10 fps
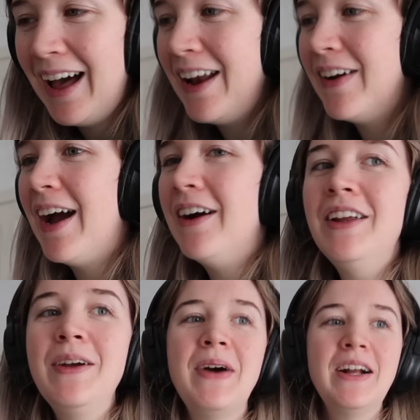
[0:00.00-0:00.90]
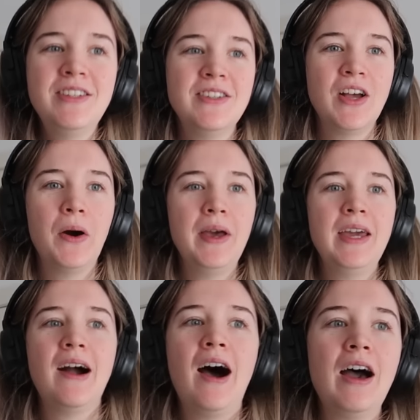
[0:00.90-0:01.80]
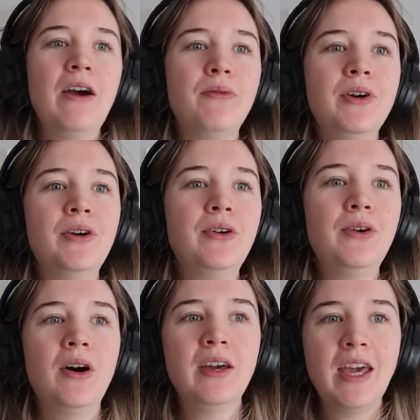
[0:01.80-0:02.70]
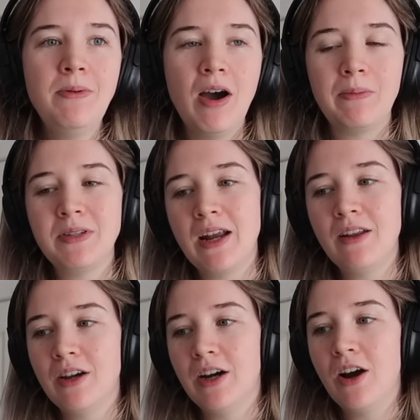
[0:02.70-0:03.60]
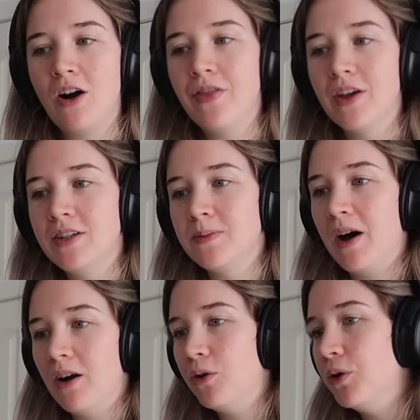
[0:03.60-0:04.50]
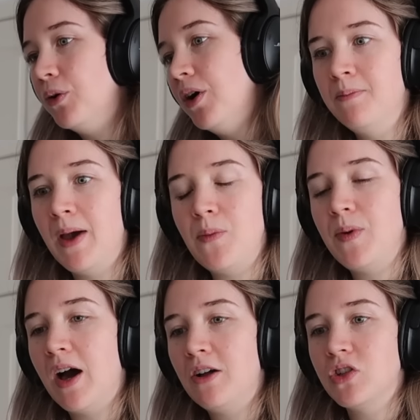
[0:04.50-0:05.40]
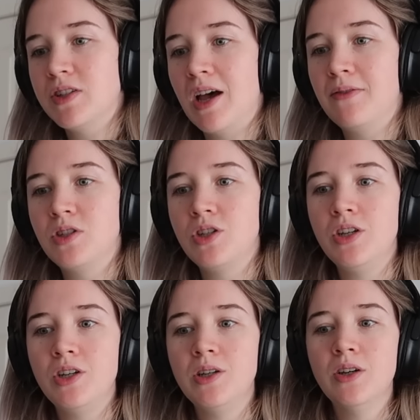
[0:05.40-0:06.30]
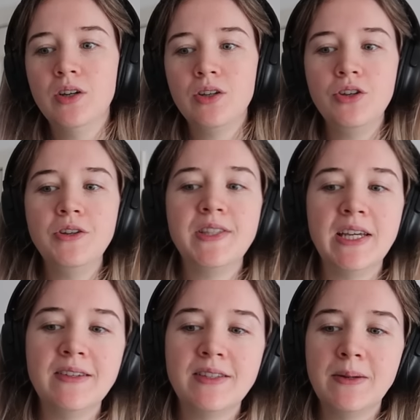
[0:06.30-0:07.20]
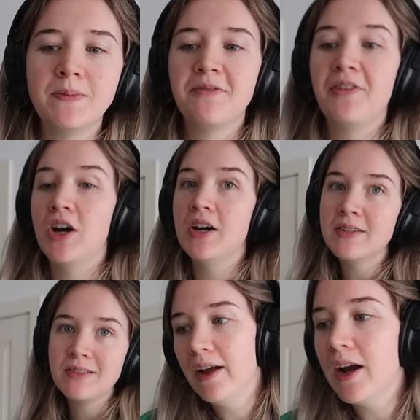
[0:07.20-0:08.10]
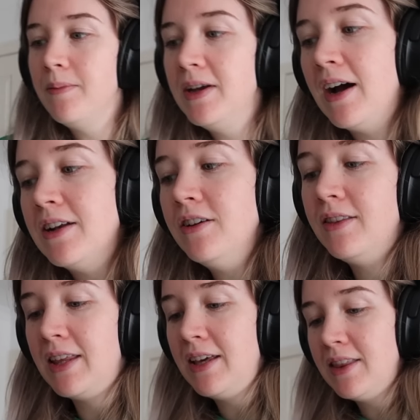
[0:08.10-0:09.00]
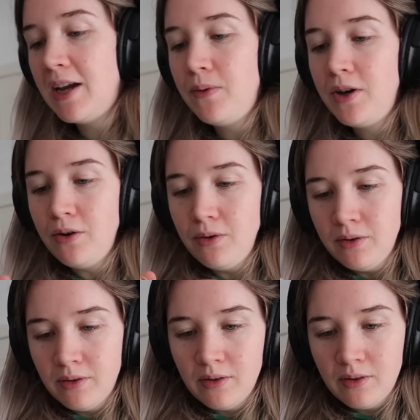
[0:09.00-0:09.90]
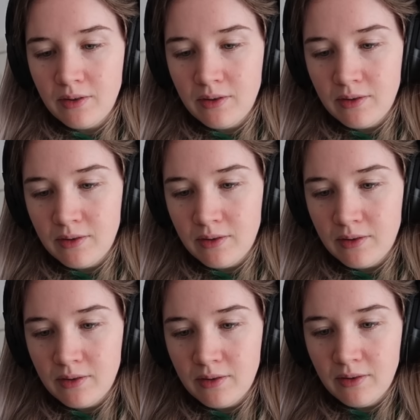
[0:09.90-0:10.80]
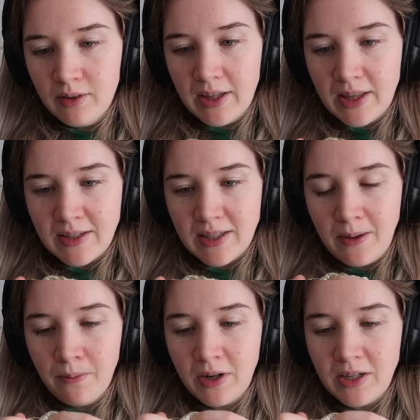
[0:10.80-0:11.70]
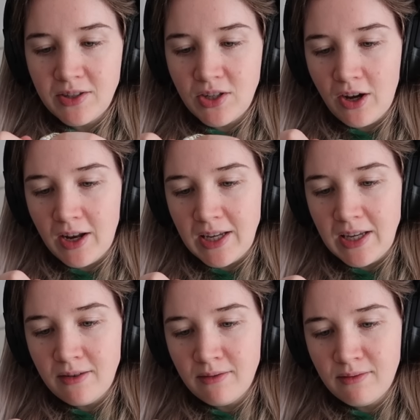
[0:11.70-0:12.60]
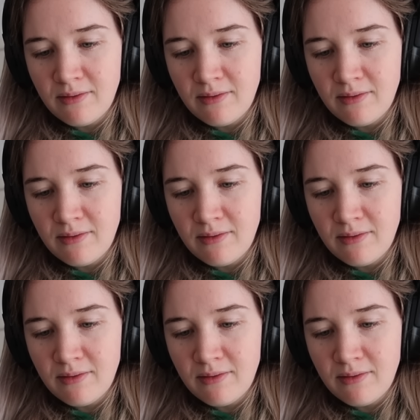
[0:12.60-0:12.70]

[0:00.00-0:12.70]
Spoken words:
I'm gonna get back to sewing. I will keep you updated though on the debacle. Maybe I'll just have to use these zips first. Like, I mean, I don't think they will. Like, they seem pretty sturdy.